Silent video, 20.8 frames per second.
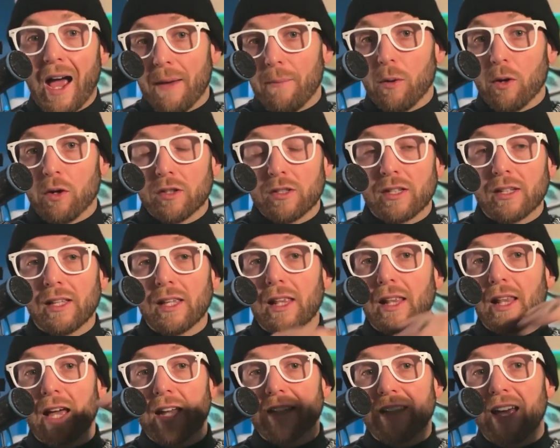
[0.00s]
personally
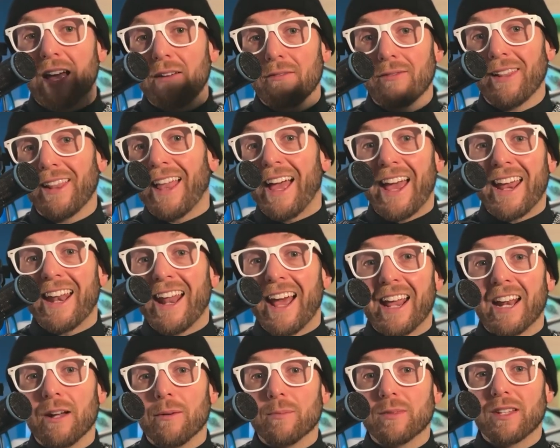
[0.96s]
like to have line
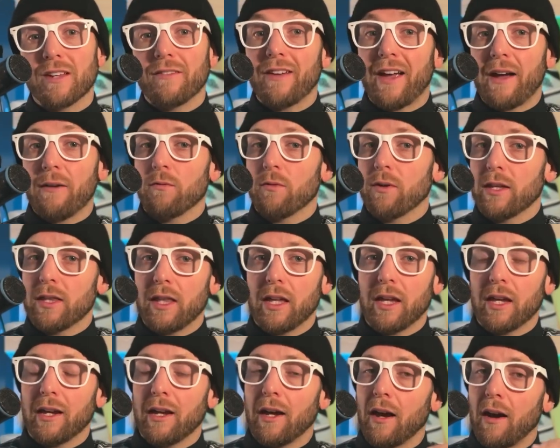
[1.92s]
items of
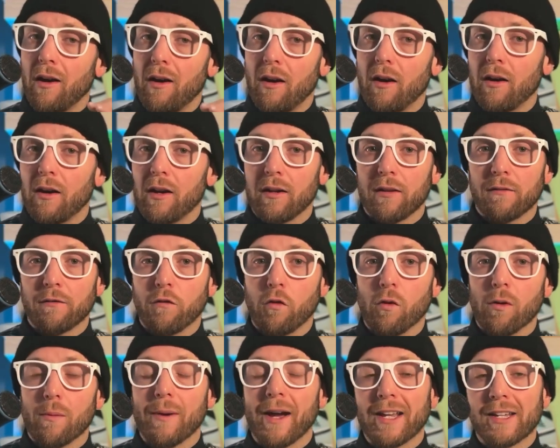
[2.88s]
everything
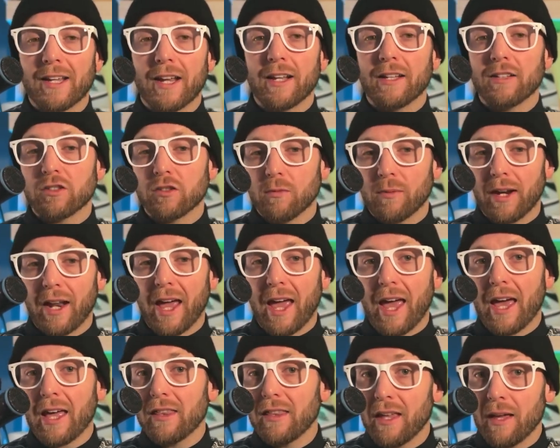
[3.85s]
for my tenants. So when I
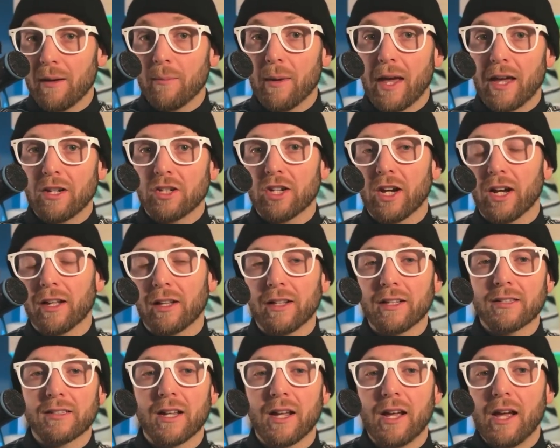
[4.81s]
hand them a
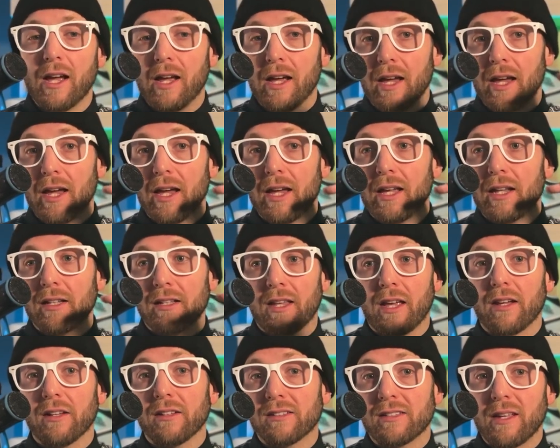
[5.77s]
checklist, it
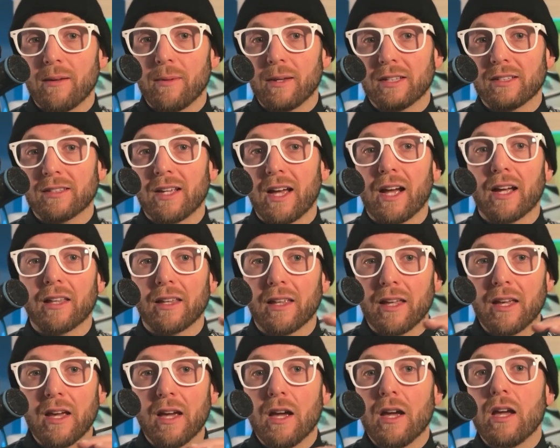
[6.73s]
tells them
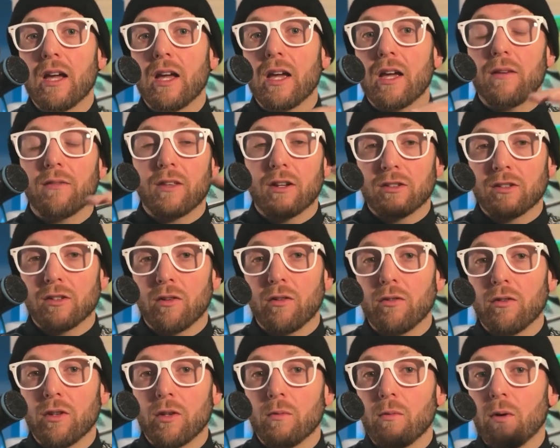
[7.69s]
exactly if there's a
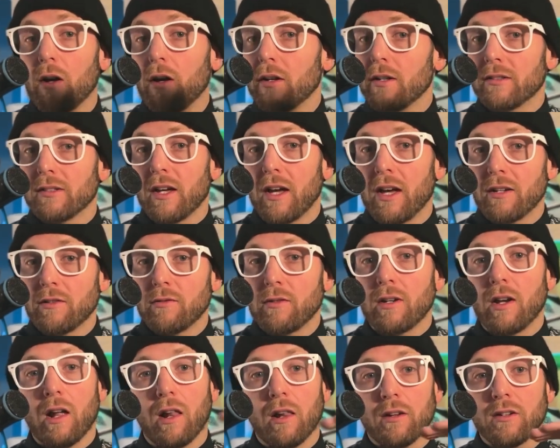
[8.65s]
hole in the wall, it's
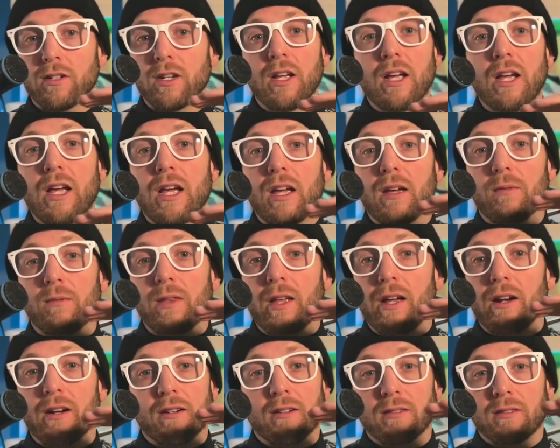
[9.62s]
$100. If
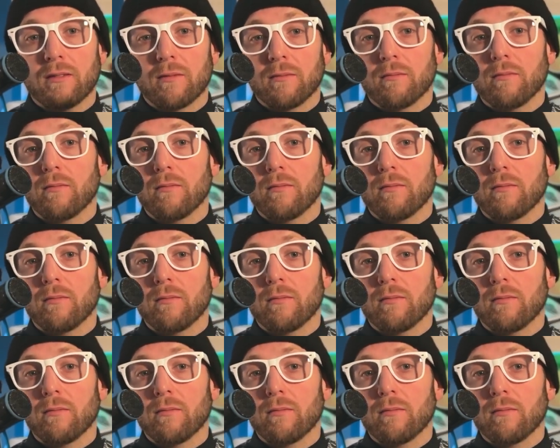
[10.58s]
there's